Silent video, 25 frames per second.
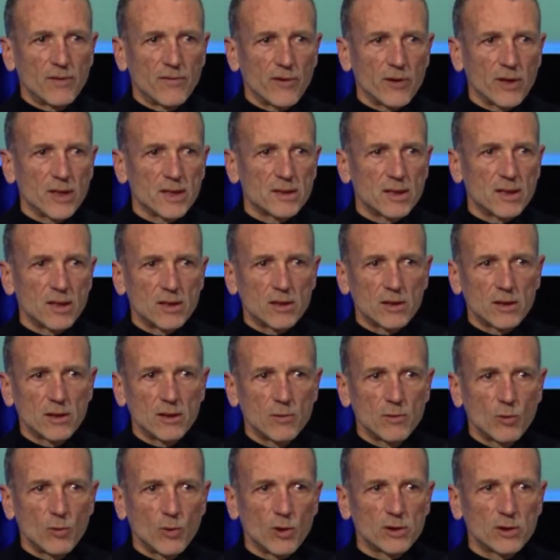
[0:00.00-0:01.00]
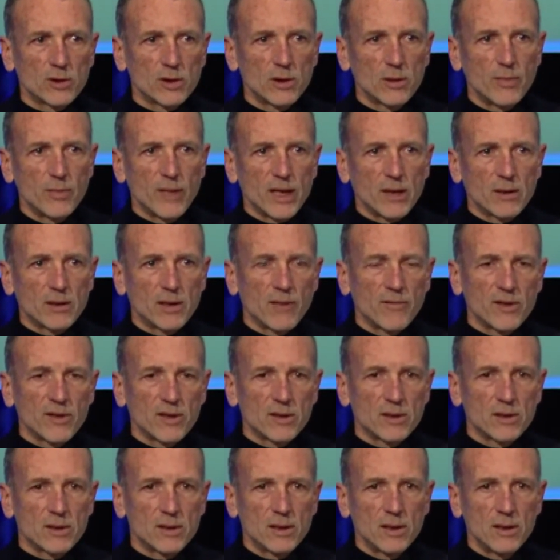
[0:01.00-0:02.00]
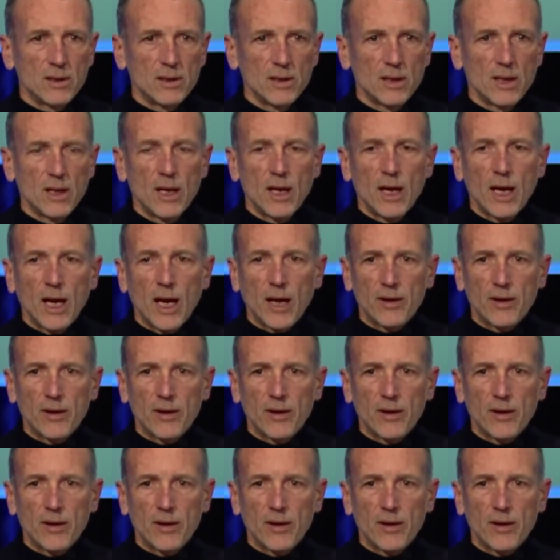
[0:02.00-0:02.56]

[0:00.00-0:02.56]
deforestation, water, biodiversity,